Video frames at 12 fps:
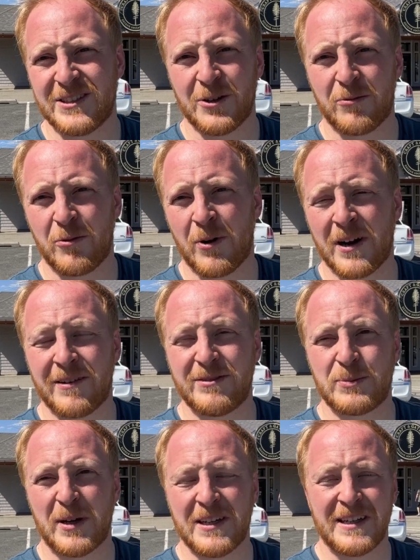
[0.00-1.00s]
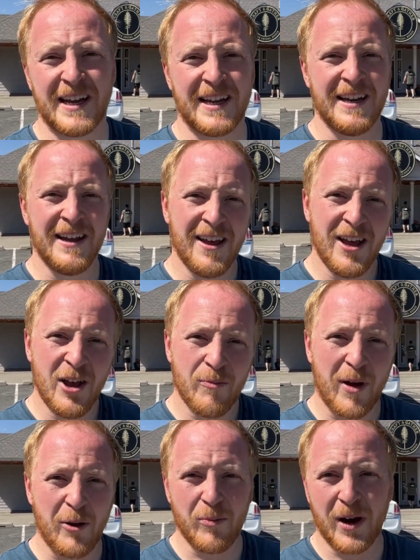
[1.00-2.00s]
So if you want to spend a day
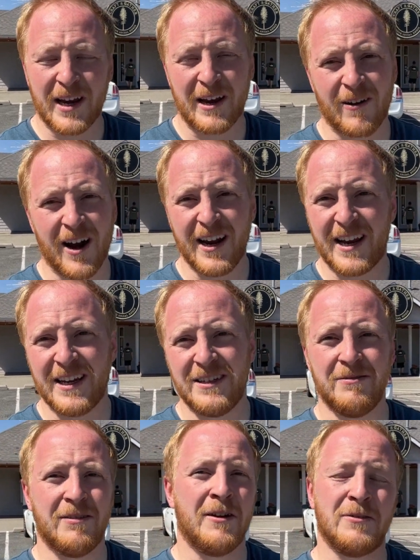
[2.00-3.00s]
mountain biking or hiking,